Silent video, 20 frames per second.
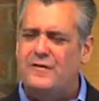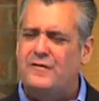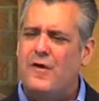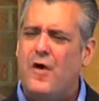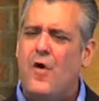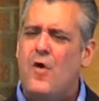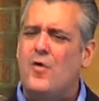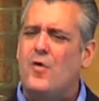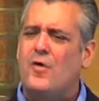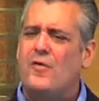
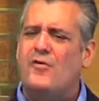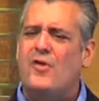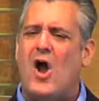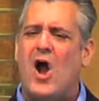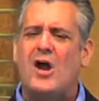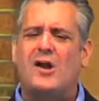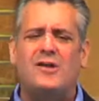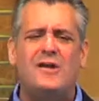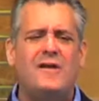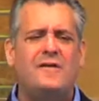total
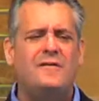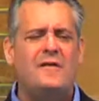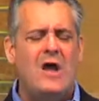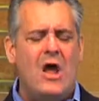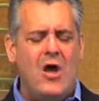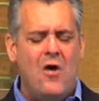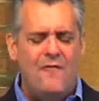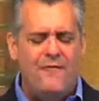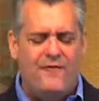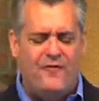darkness
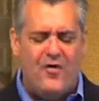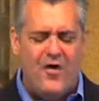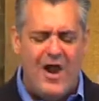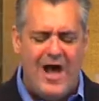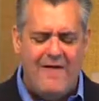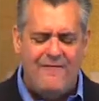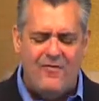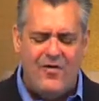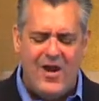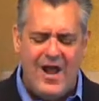
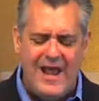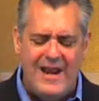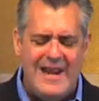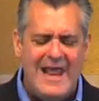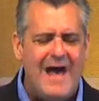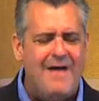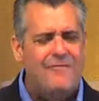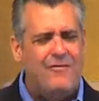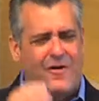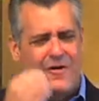forever and
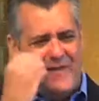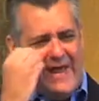ever.